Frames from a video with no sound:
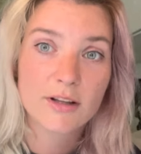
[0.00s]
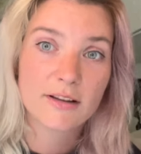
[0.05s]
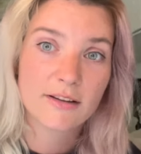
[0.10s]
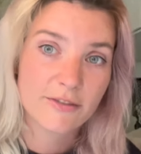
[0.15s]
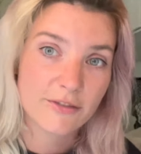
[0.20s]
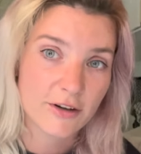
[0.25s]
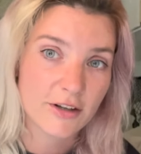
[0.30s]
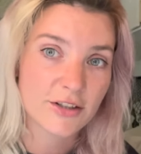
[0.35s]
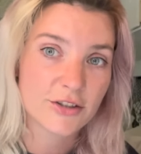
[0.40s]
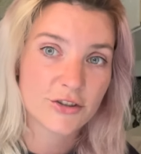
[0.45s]

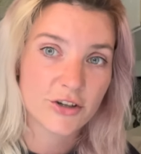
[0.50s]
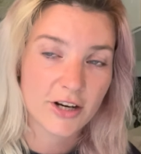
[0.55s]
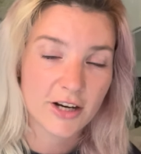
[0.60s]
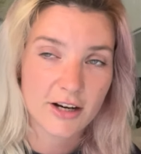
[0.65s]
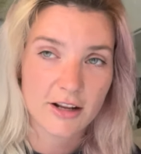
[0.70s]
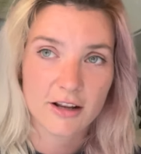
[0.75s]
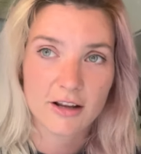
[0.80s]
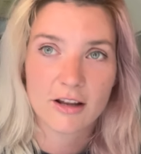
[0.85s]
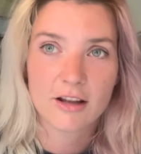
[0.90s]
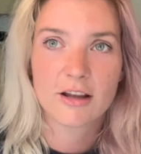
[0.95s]

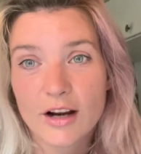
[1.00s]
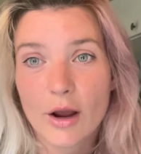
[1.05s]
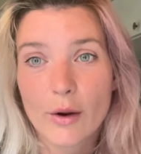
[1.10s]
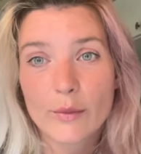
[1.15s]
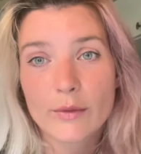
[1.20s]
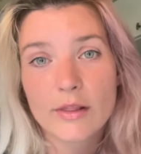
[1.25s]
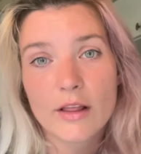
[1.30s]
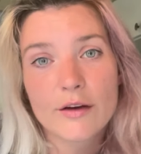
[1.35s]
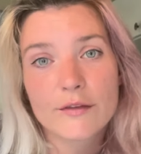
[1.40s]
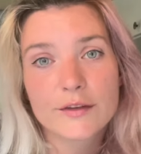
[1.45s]
frustrating. I
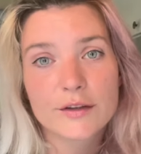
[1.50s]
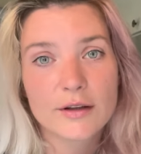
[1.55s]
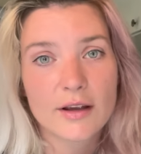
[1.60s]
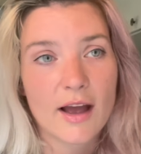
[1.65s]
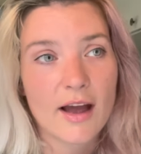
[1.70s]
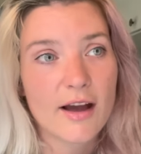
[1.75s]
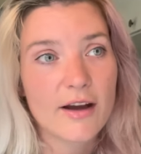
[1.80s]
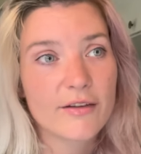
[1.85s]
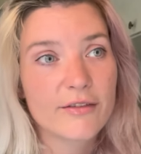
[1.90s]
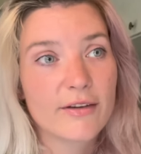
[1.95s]
would love to
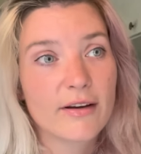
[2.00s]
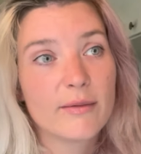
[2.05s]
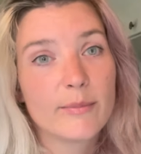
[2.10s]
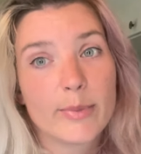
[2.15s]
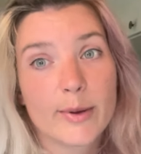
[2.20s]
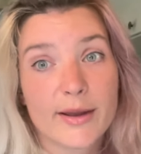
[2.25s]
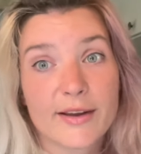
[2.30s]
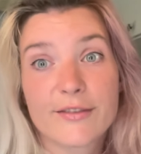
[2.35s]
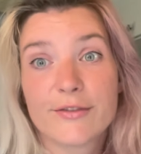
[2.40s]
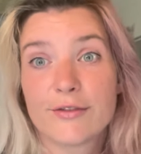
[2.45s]
have a
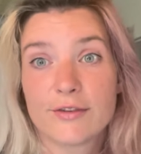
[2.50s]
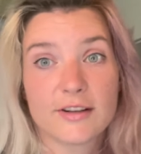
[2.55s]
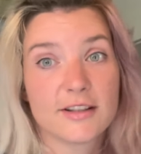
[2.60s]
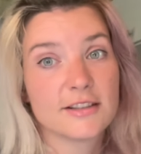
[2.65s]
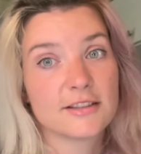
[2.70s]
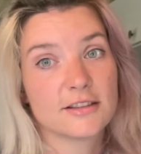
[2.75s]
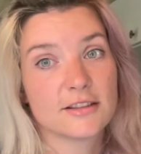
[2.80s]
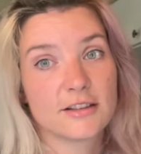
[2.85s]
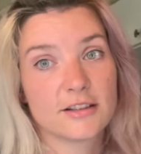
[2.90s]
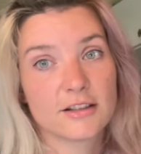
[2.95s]
big
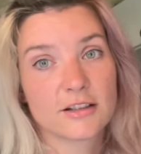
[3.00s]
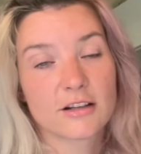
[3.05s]
freezer,